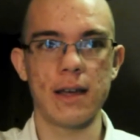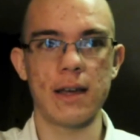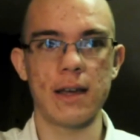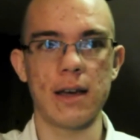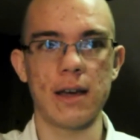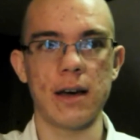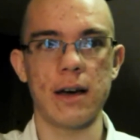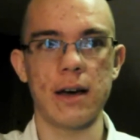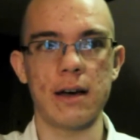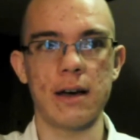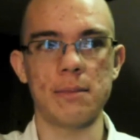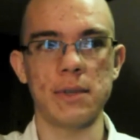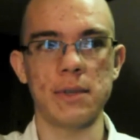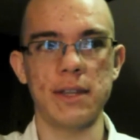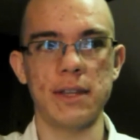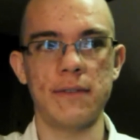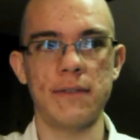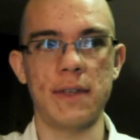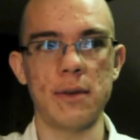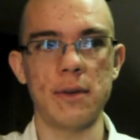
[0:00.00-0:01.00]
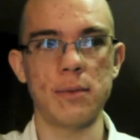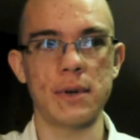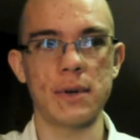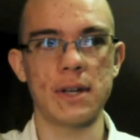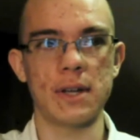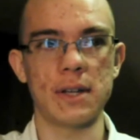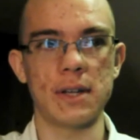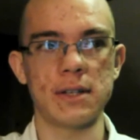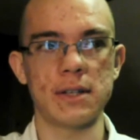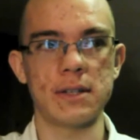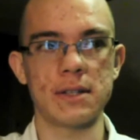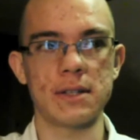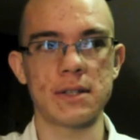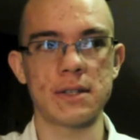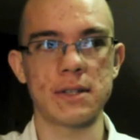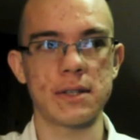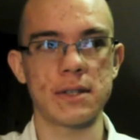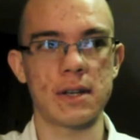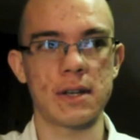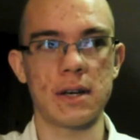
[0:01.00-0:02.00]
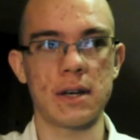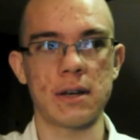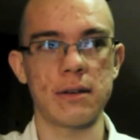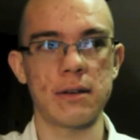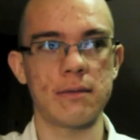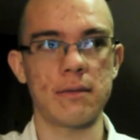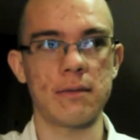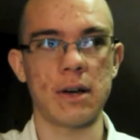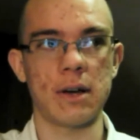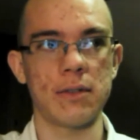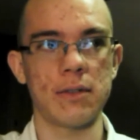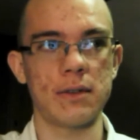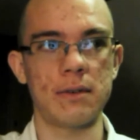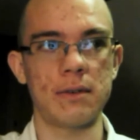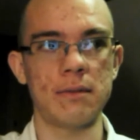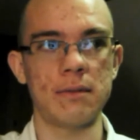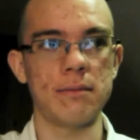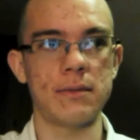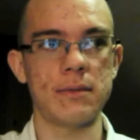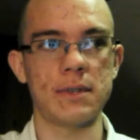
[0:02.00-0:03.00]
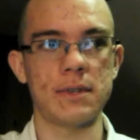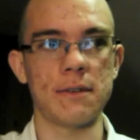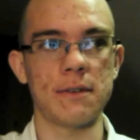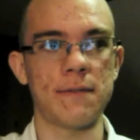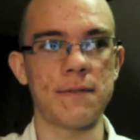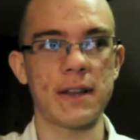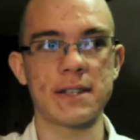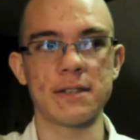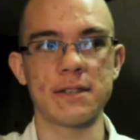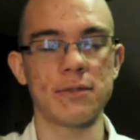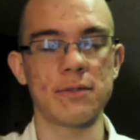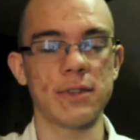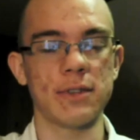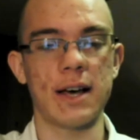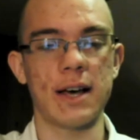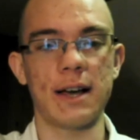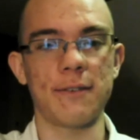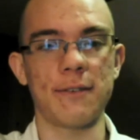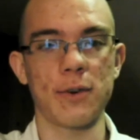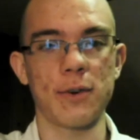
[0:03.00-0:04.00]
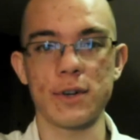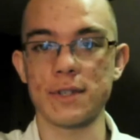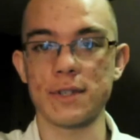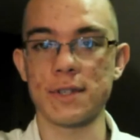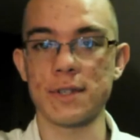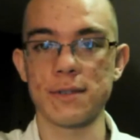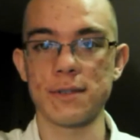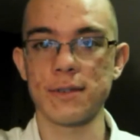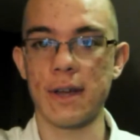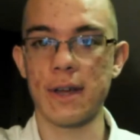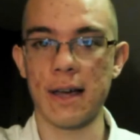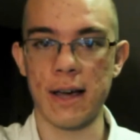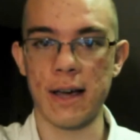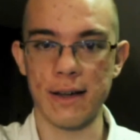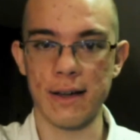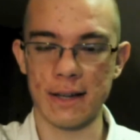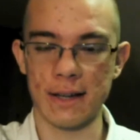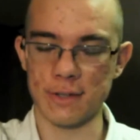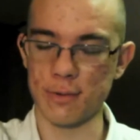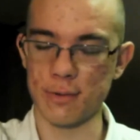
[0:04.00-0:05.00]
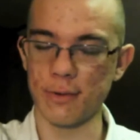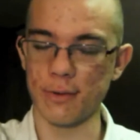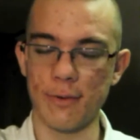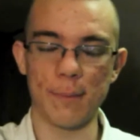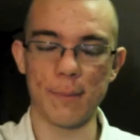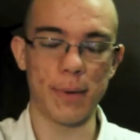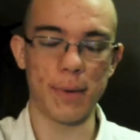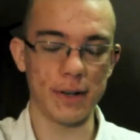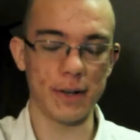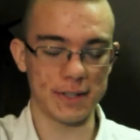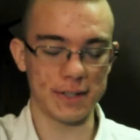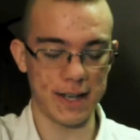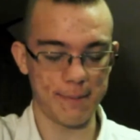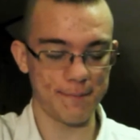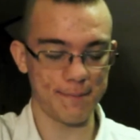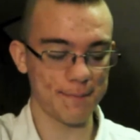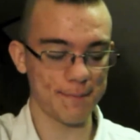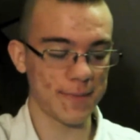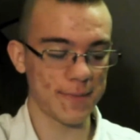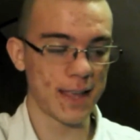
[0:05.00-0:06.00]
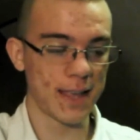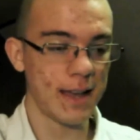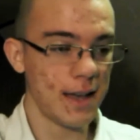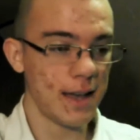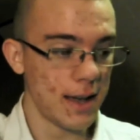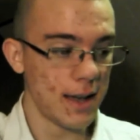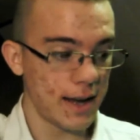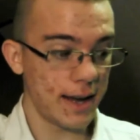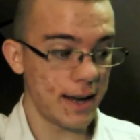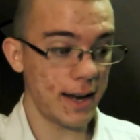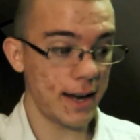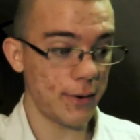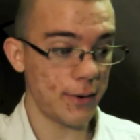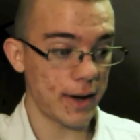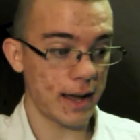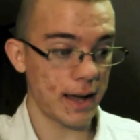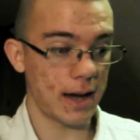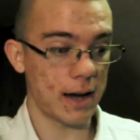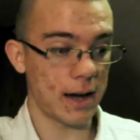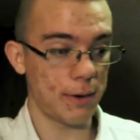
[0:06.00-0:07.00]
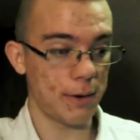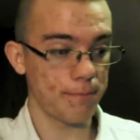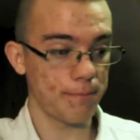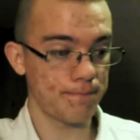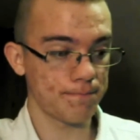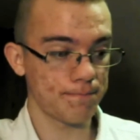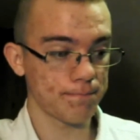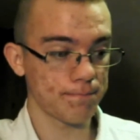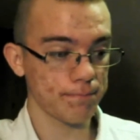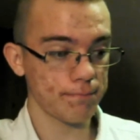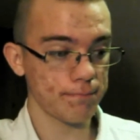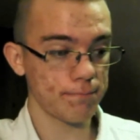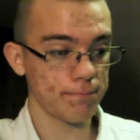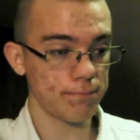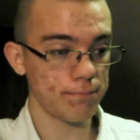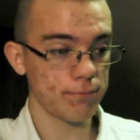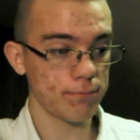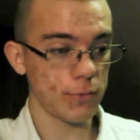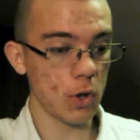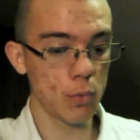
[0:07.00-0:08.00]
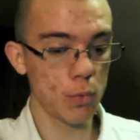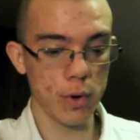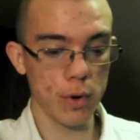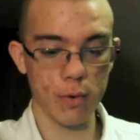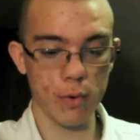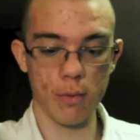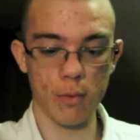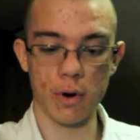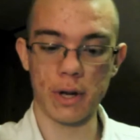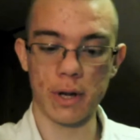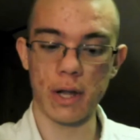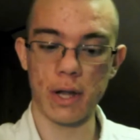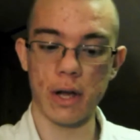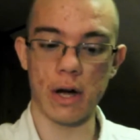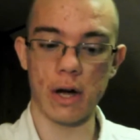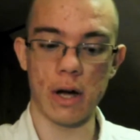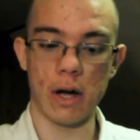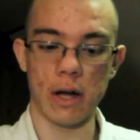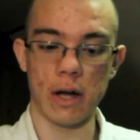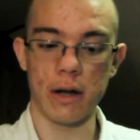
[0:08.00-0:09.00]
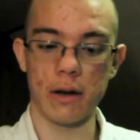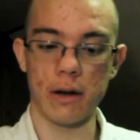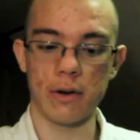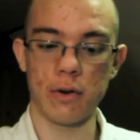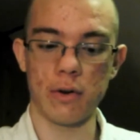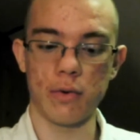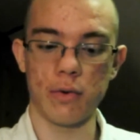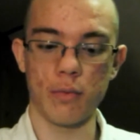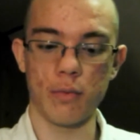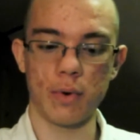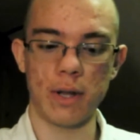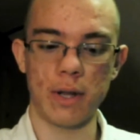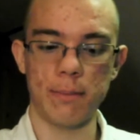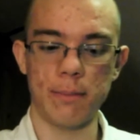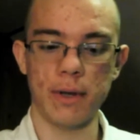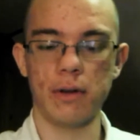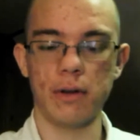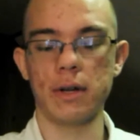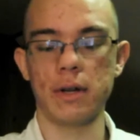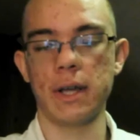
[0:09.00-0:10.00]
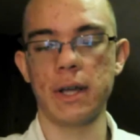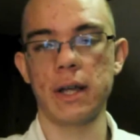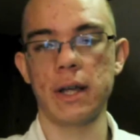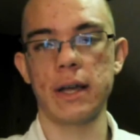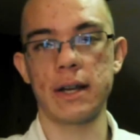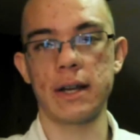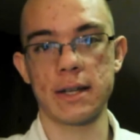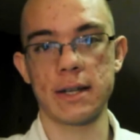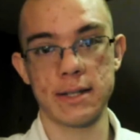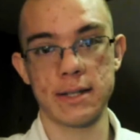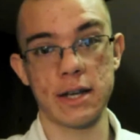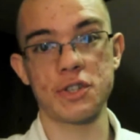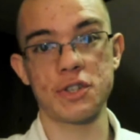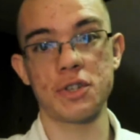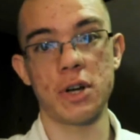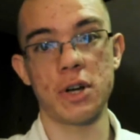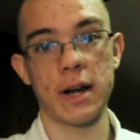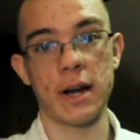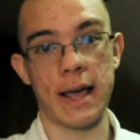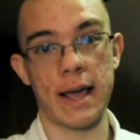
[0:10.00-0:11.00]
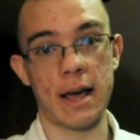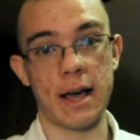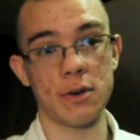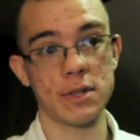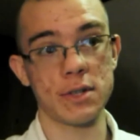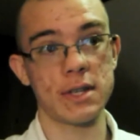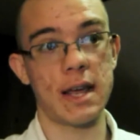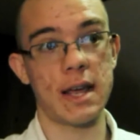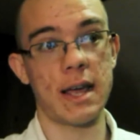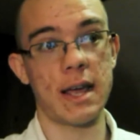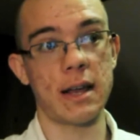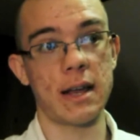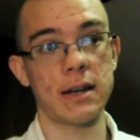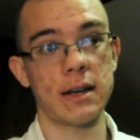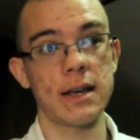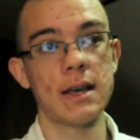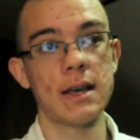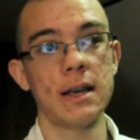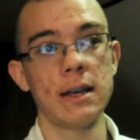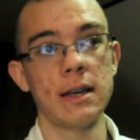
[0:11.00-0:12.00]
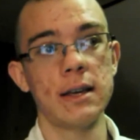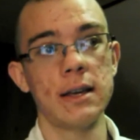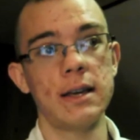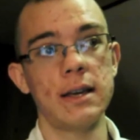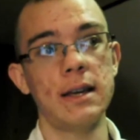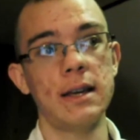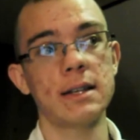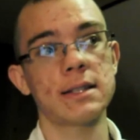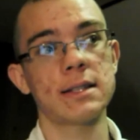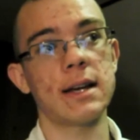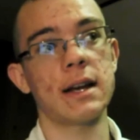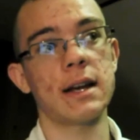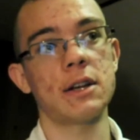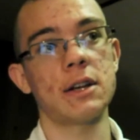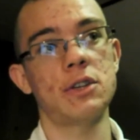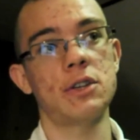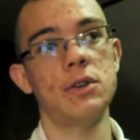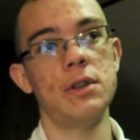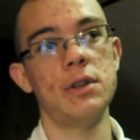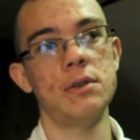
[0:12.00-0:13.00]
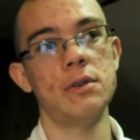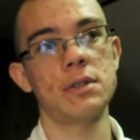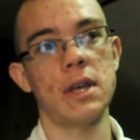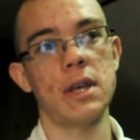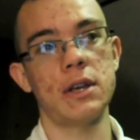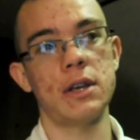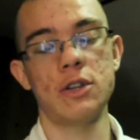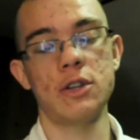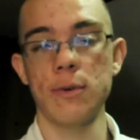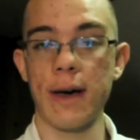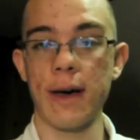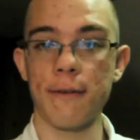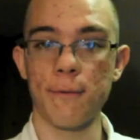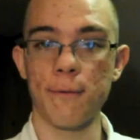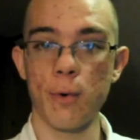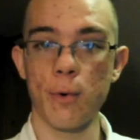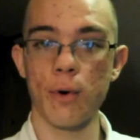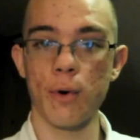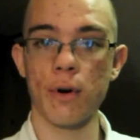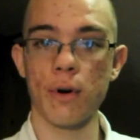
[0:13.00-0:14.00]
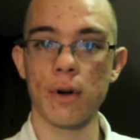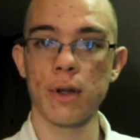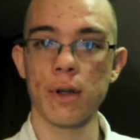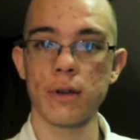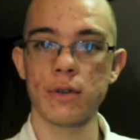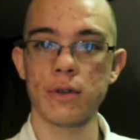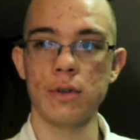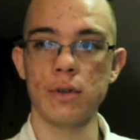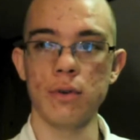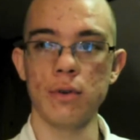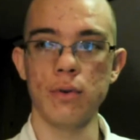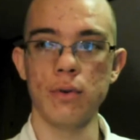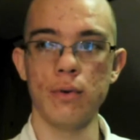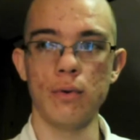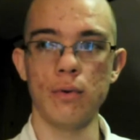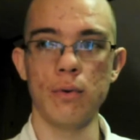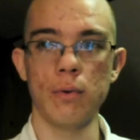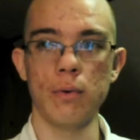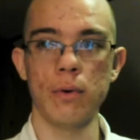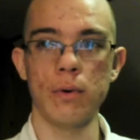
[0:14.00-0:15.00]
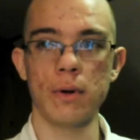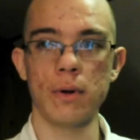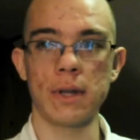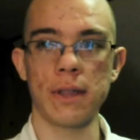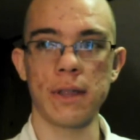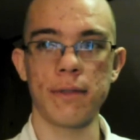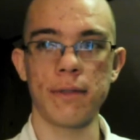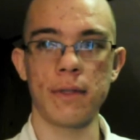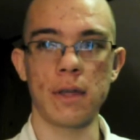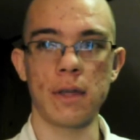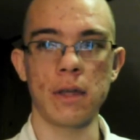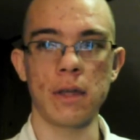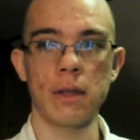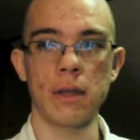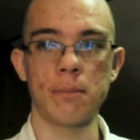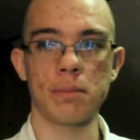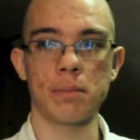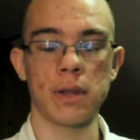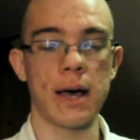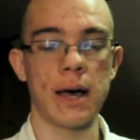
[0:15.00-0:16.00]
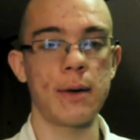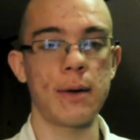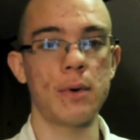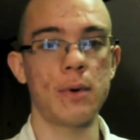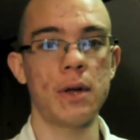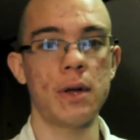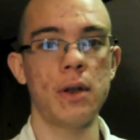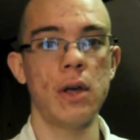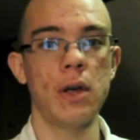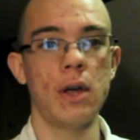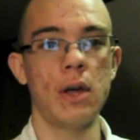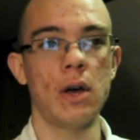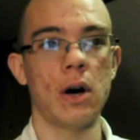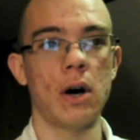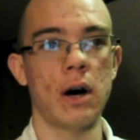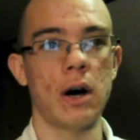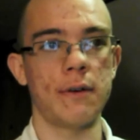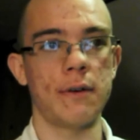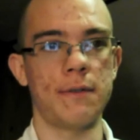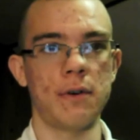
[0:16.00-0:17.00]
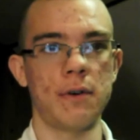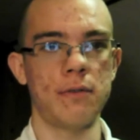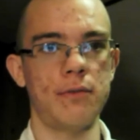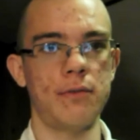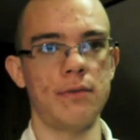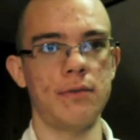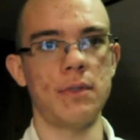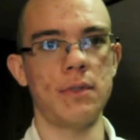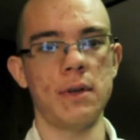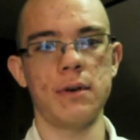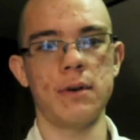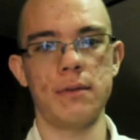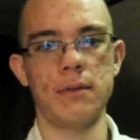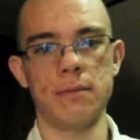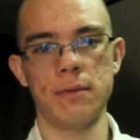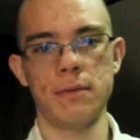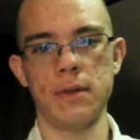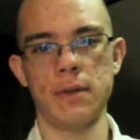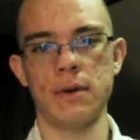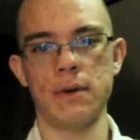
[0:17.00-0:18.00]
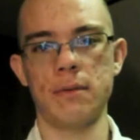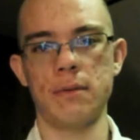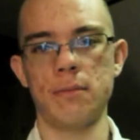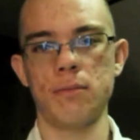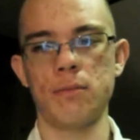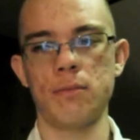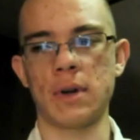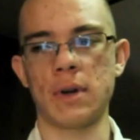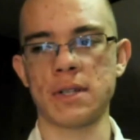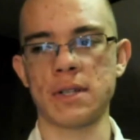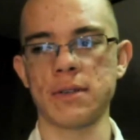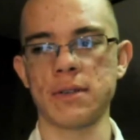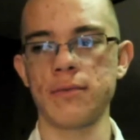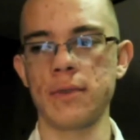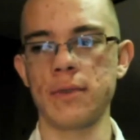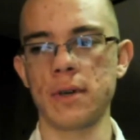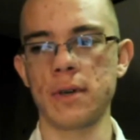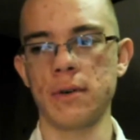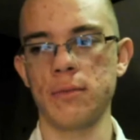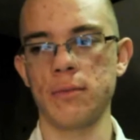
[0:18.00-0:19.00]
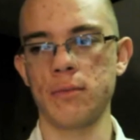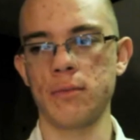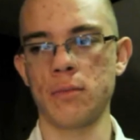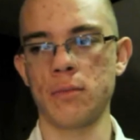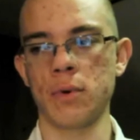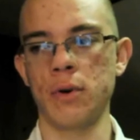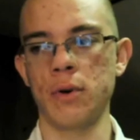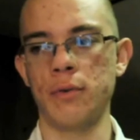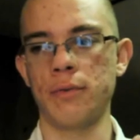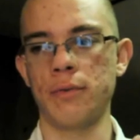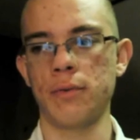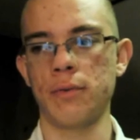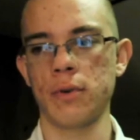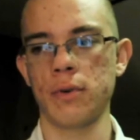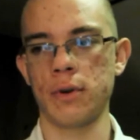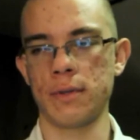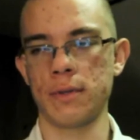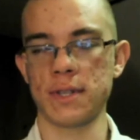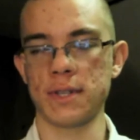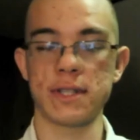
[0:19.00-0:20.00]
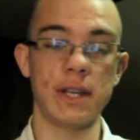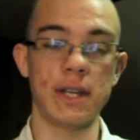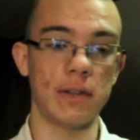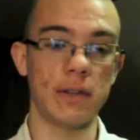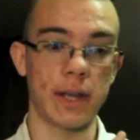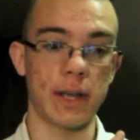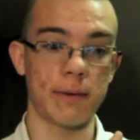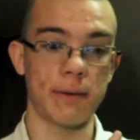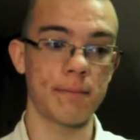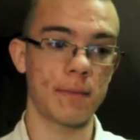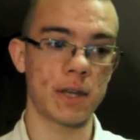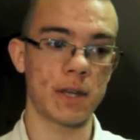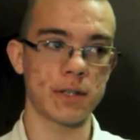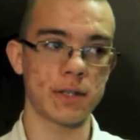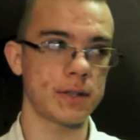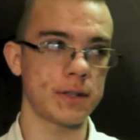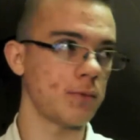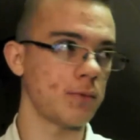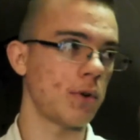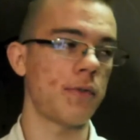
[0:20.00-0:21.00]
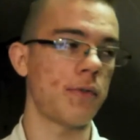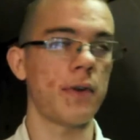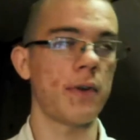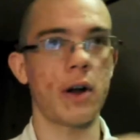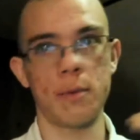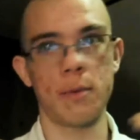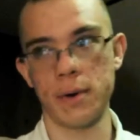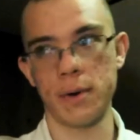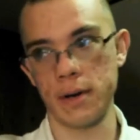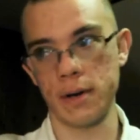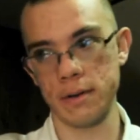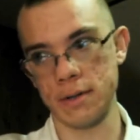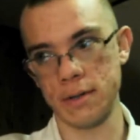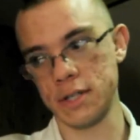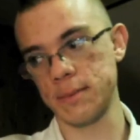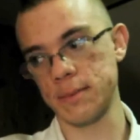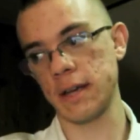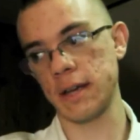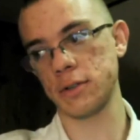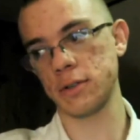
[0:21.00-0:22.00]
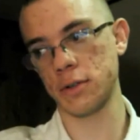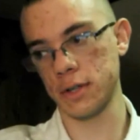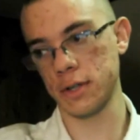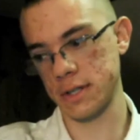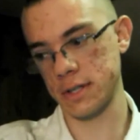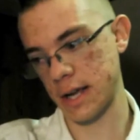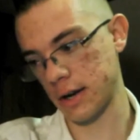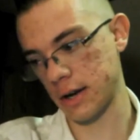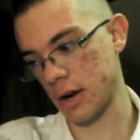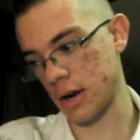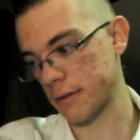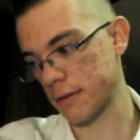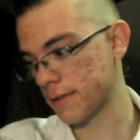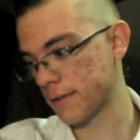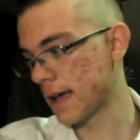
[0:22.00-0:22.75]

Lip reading: I believe he was on the defensive line for his high school football team. Anyway, we were working on rebuilding an extension on a house, and he decided to use a 2x4 to get the plywood off of the rest of the roof, or the ceiling, because the roof had already been dismantled and taken off,